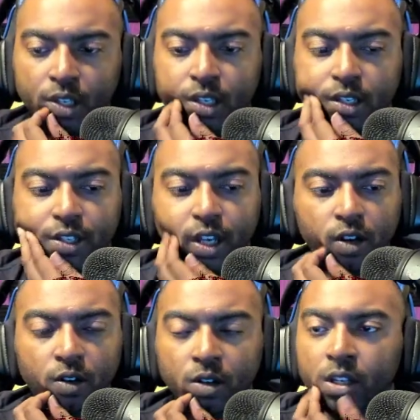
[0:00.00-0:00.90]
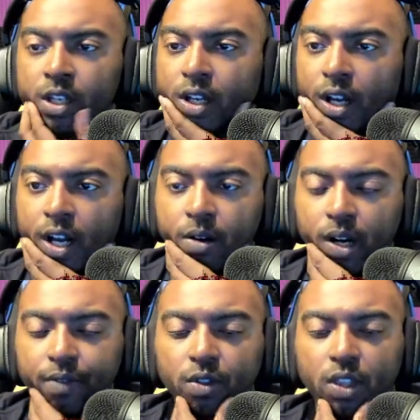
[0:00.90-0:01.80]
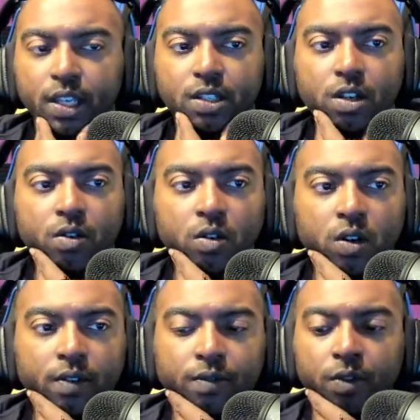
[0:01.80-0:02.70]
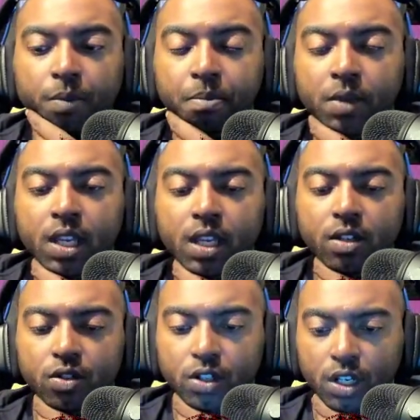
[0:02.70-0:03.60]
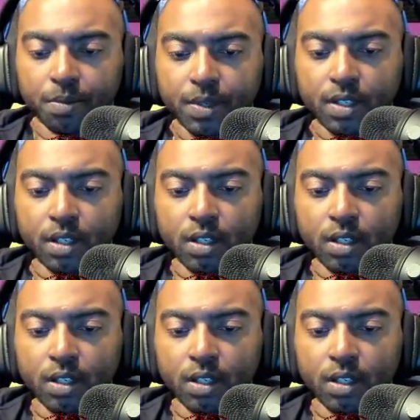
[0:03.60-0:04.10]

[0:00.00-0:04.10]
So quite a few things going on for me in ships,